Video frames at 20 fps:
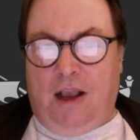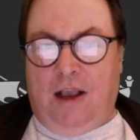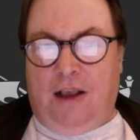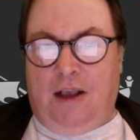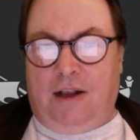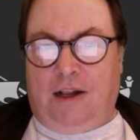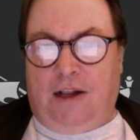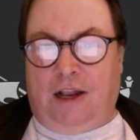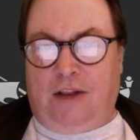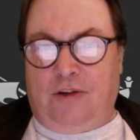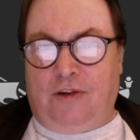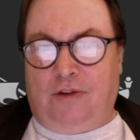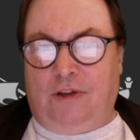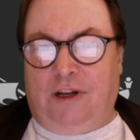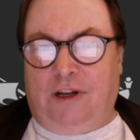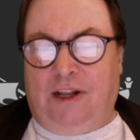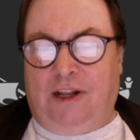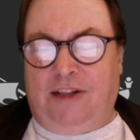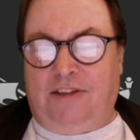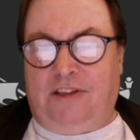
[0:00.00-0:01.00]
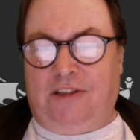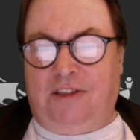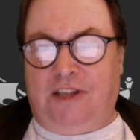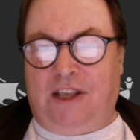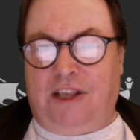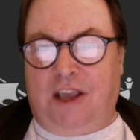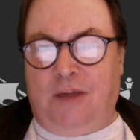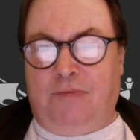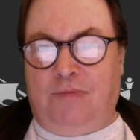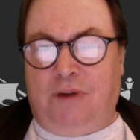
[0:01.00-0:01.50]
click on the links as they
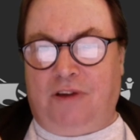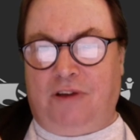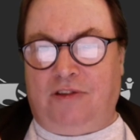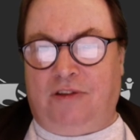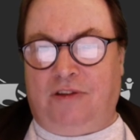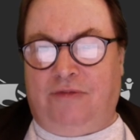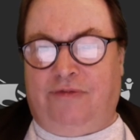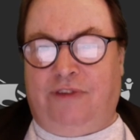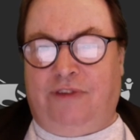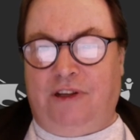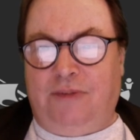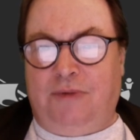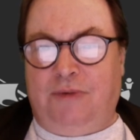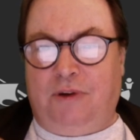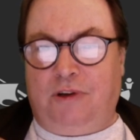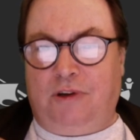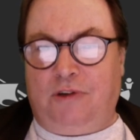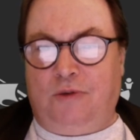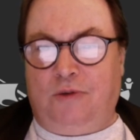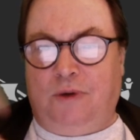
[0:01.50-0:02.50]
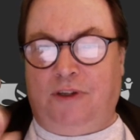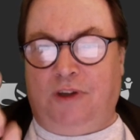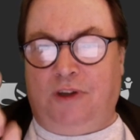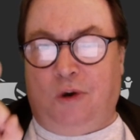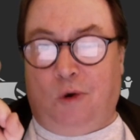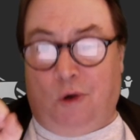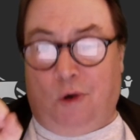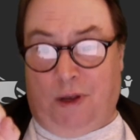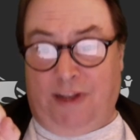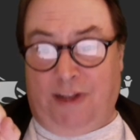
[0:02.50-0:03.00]
go past on Facebook, Twitter,
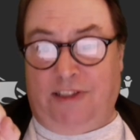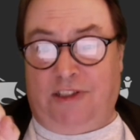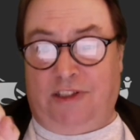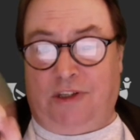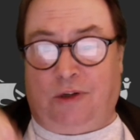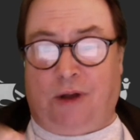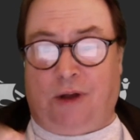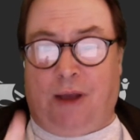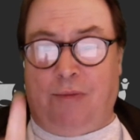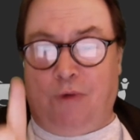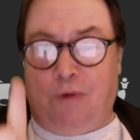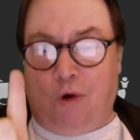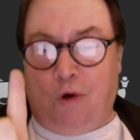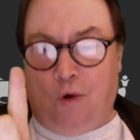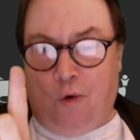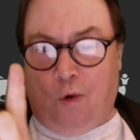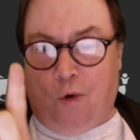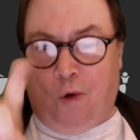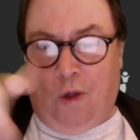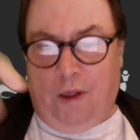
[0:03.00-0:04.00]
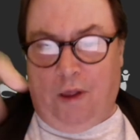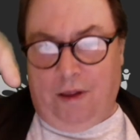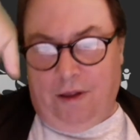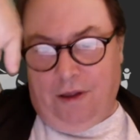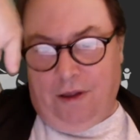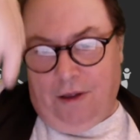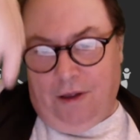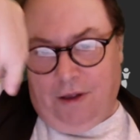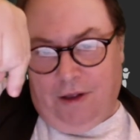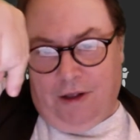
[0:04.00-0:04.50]
or Instagram, or
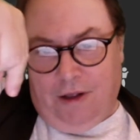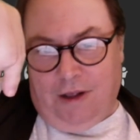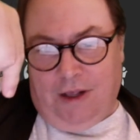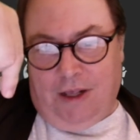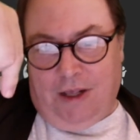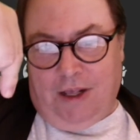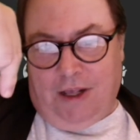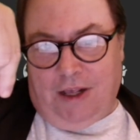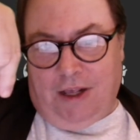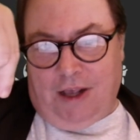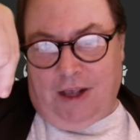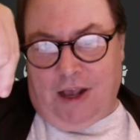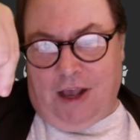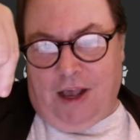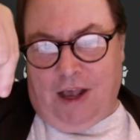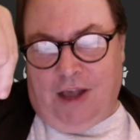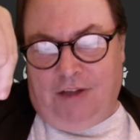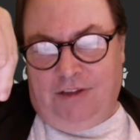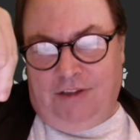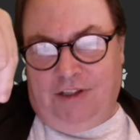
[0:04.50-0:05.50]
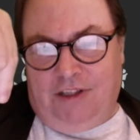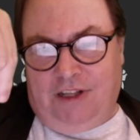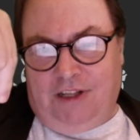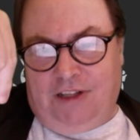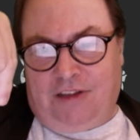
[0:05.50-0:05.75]
underneath